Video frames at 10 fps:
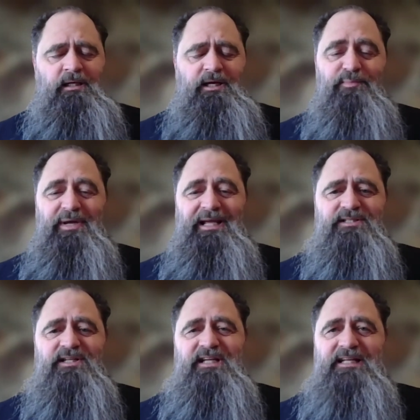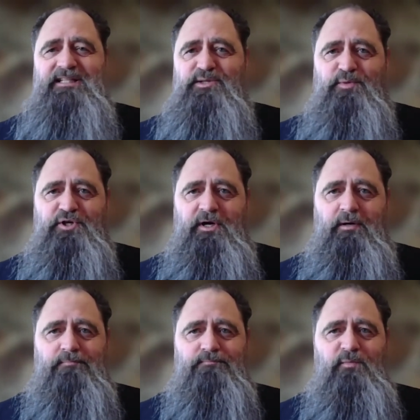it paid 68 cents per
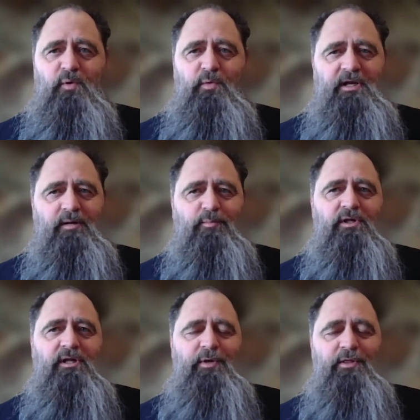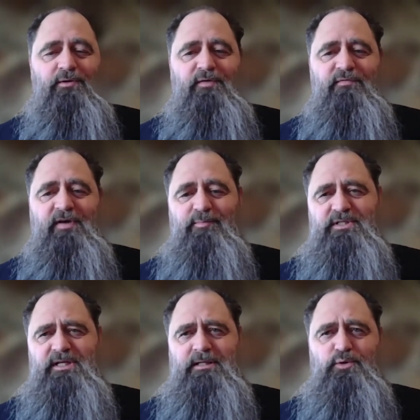share, with that number climbing
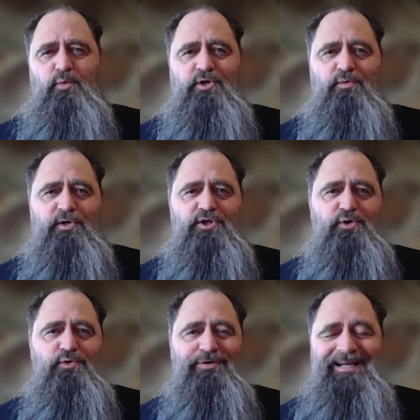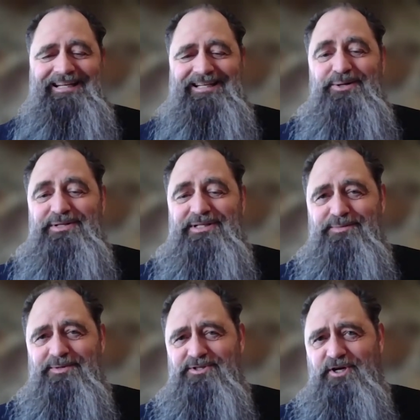35% in 2022 to 92 cents
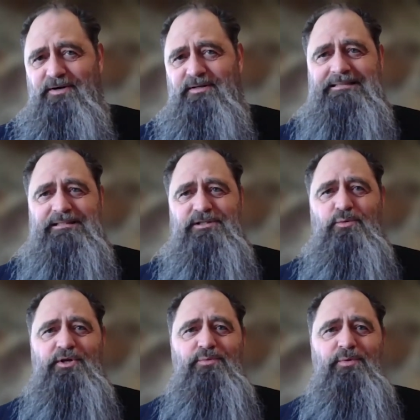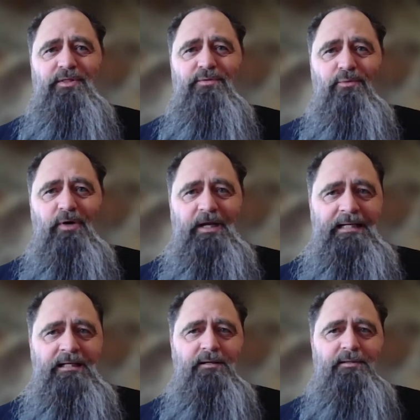per share. In 2023,
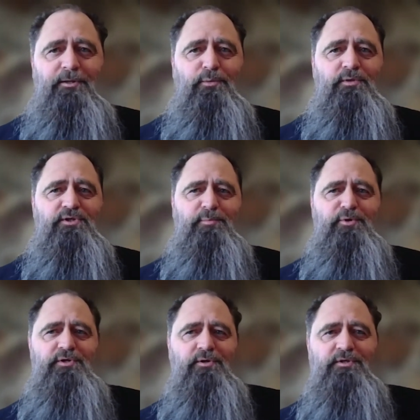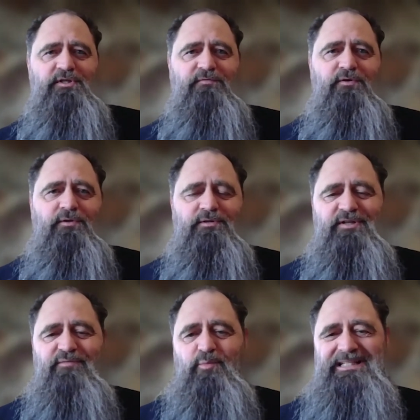the annual distribution increased a further
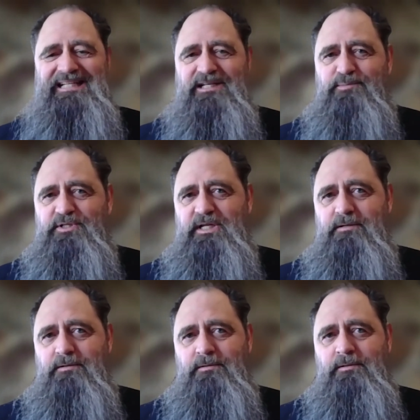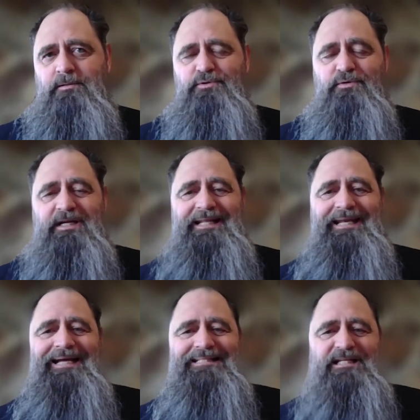7.6% to
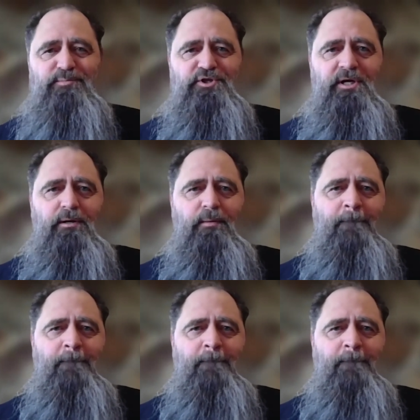99 cents per share.